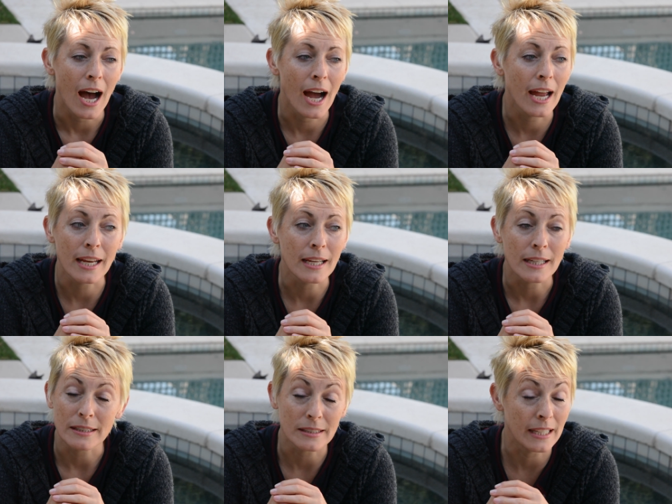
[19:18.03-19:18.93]
I
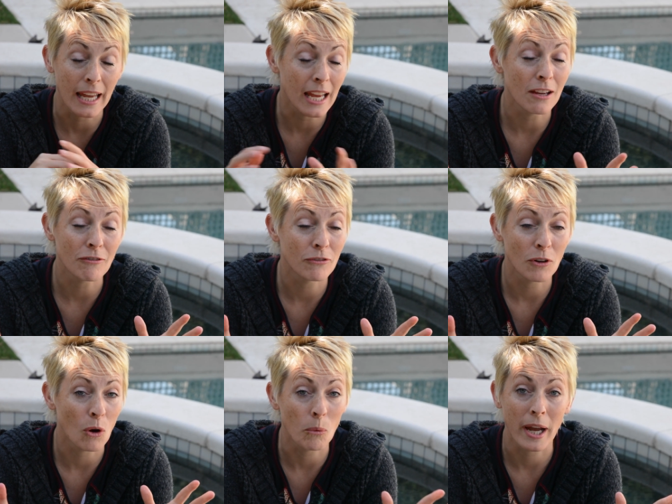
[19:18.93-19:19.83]
gave
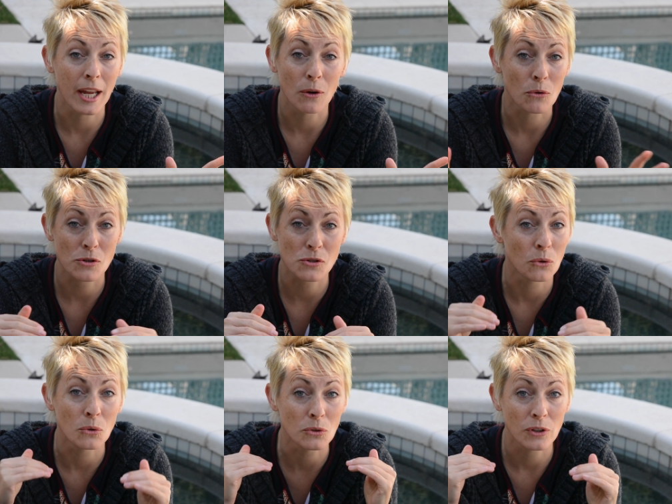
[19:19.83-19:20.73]
away or
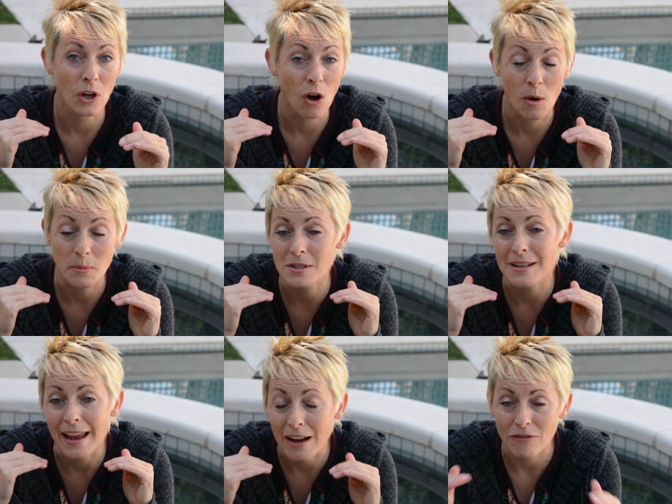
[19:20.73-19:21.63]
sold
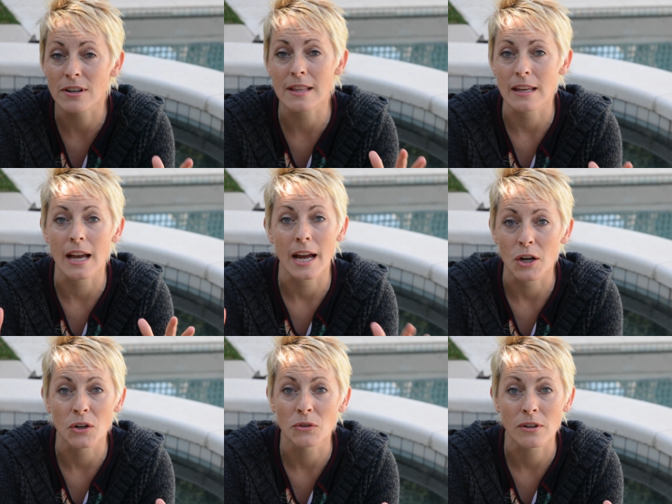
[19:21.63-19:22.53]
almost everything I
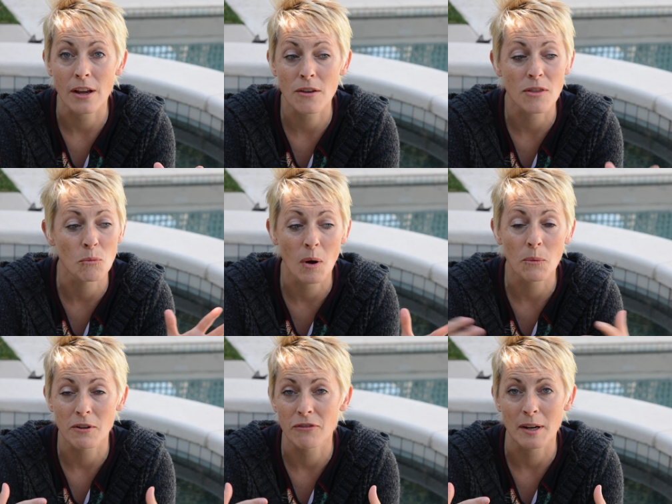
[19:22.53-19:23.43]
owned other than what
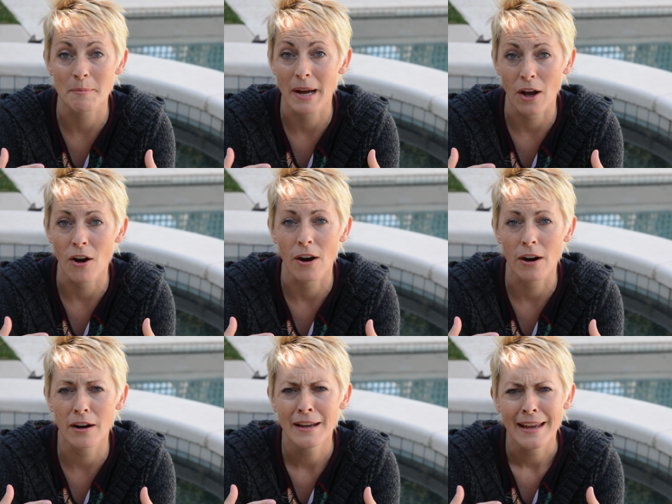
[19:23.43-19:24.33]
would fit in my
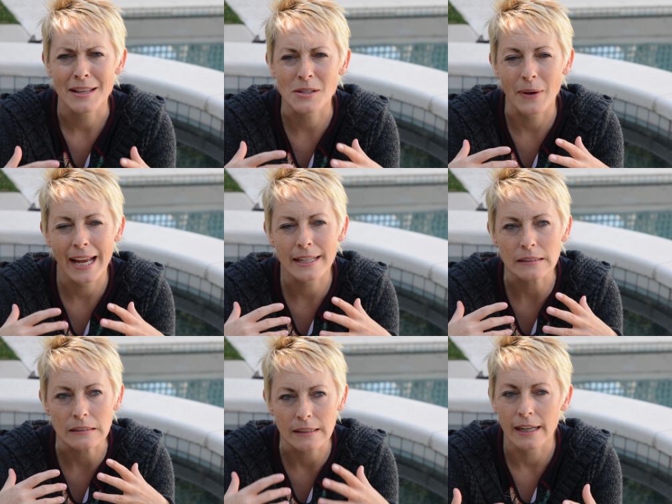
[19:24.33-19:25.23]
car. And so I had to
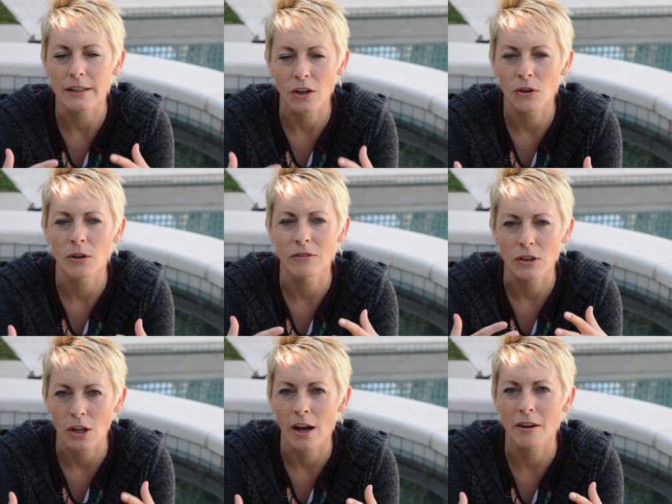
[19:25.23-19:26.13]
let go of a
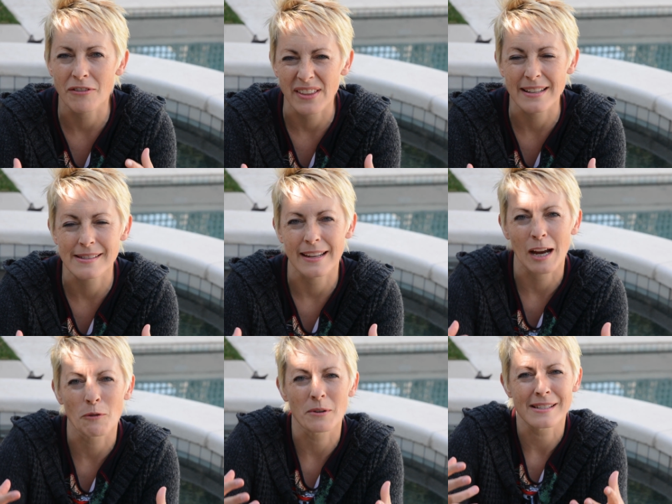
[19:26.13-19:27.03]
lot of things that
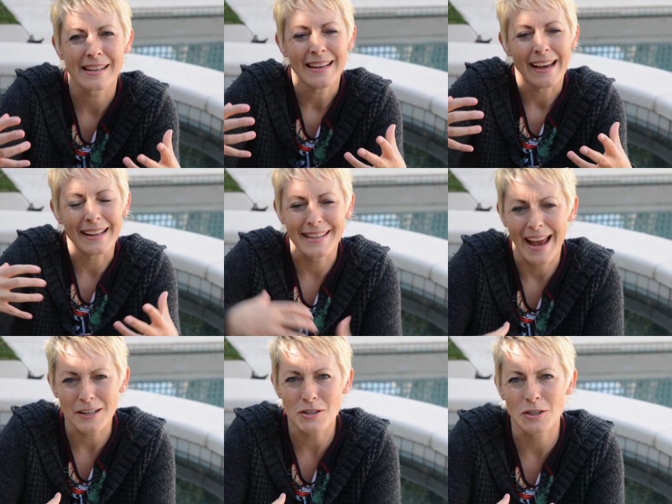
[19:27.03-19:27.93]
I was
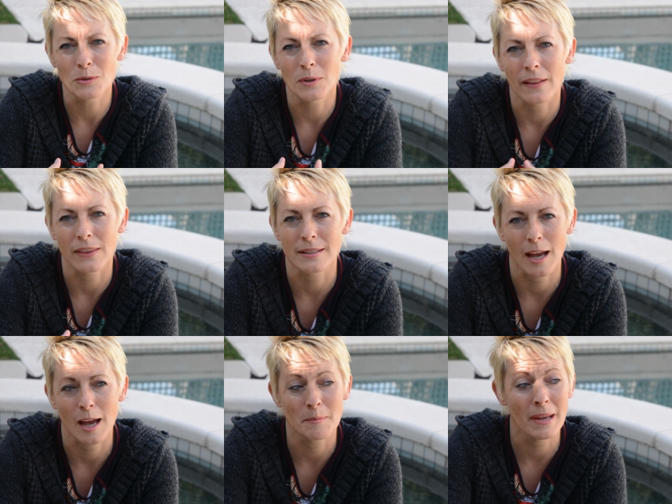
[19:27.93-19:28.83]
attached to at the
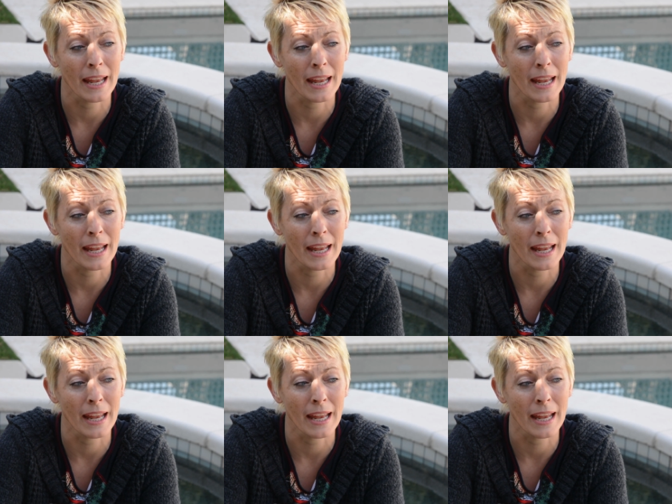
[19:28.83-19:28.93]
time.